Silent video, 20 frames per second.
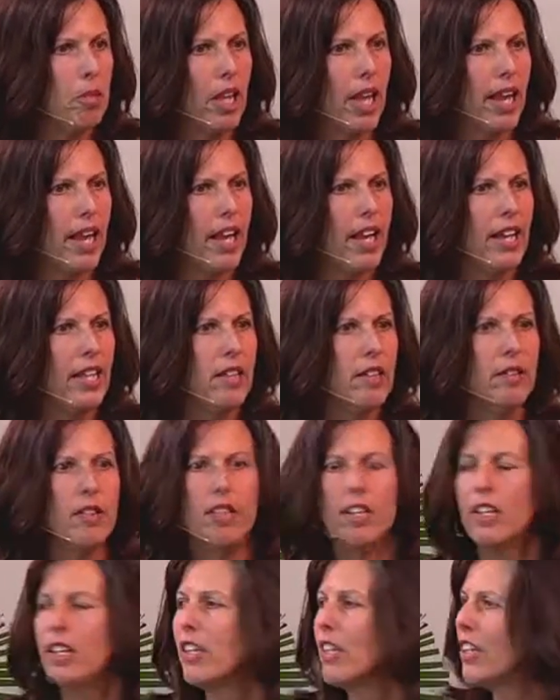plan,
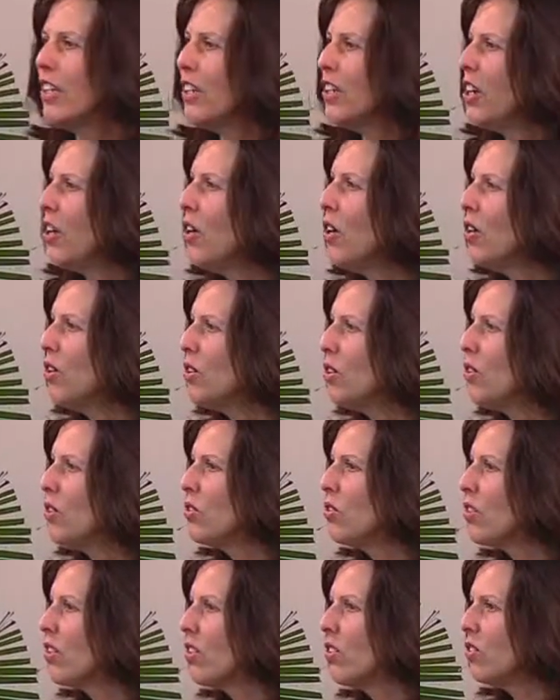you know,
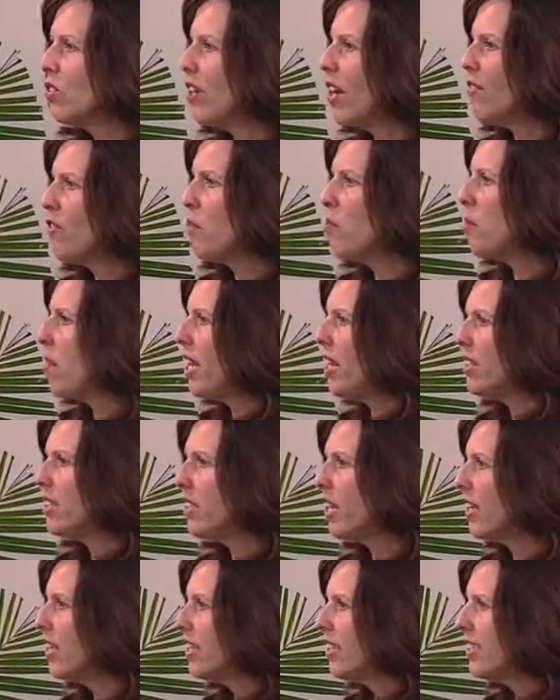who's, who's never
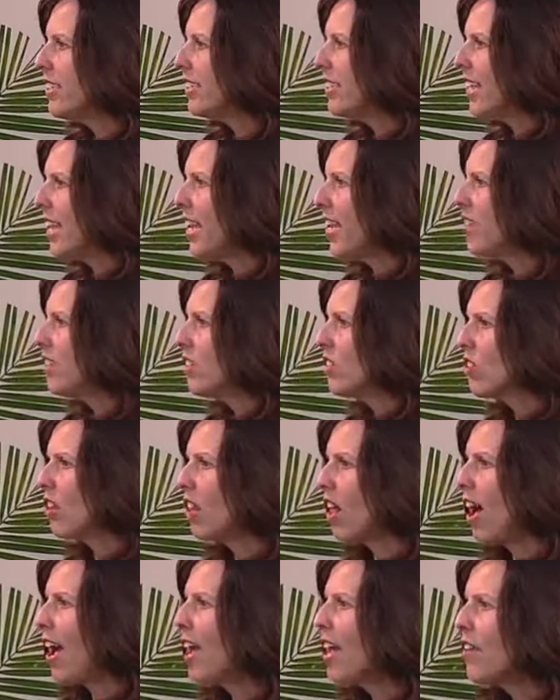meditated a day in his
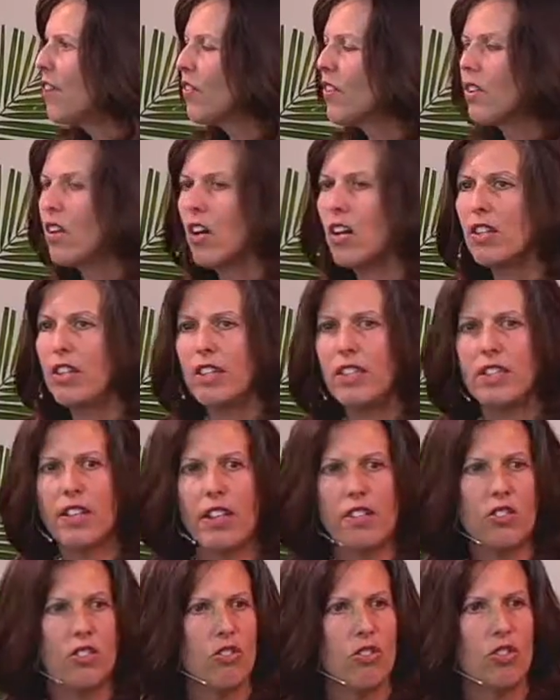life and all he
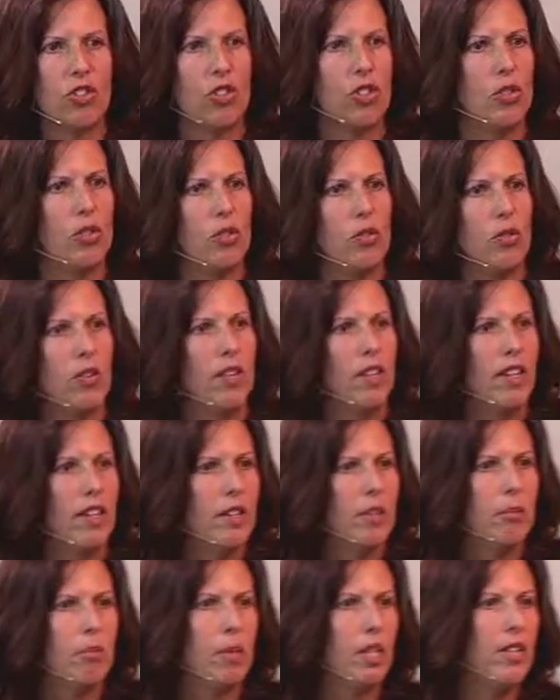does is chew
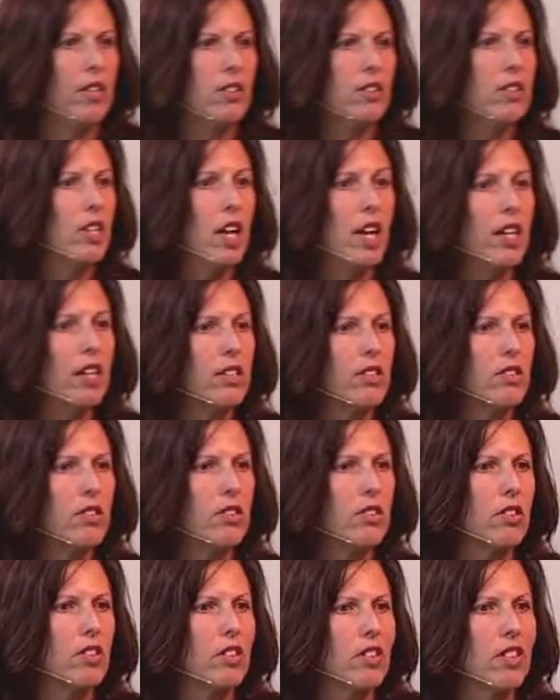betel
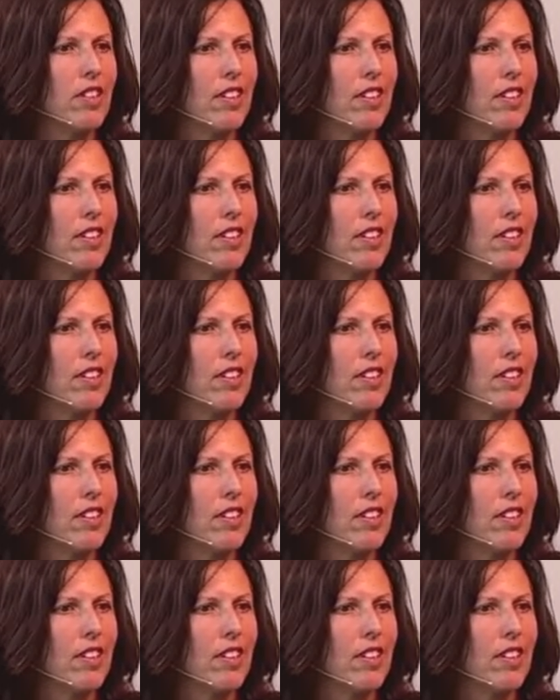nuts.